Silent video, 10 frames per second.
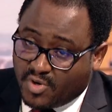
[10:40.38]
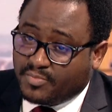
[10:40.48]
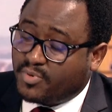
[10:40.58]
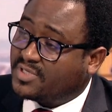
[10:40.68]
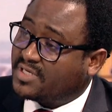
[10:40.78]

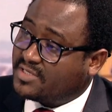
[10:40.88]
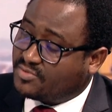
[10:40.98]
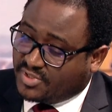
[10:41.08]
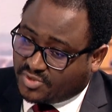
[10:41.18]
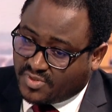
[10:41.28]
importantly, to
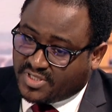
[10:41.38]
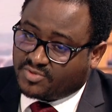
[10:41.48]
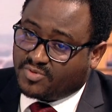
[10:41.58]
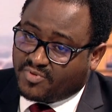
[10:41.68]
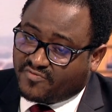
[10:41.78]
ensure that
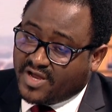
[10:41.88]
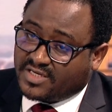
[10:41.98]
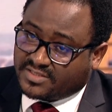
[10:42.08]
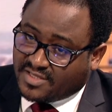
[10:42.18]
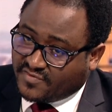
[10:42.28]
we provide
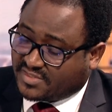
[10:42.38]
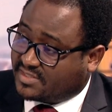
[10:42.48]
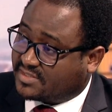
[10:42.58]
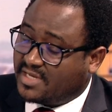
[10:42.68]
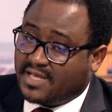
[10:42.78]

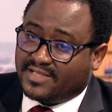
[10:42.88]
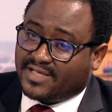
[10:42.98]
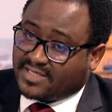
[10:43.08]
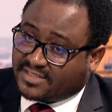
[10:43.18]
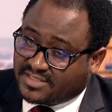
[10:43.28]
services
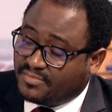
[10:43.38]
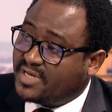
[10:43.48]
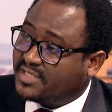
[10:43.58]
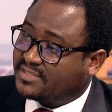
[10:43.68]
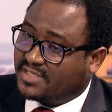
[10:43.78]
that are
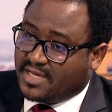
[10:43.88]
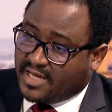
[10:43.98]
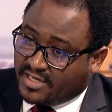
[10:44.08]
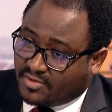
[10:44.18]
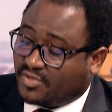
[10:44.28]
seamless
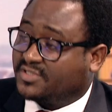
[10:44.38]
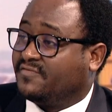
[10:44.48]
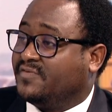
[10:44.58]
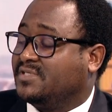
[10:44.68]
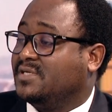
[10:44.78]
and cost
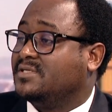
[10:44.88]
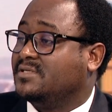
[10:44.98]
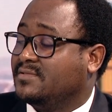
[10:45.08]
efficient.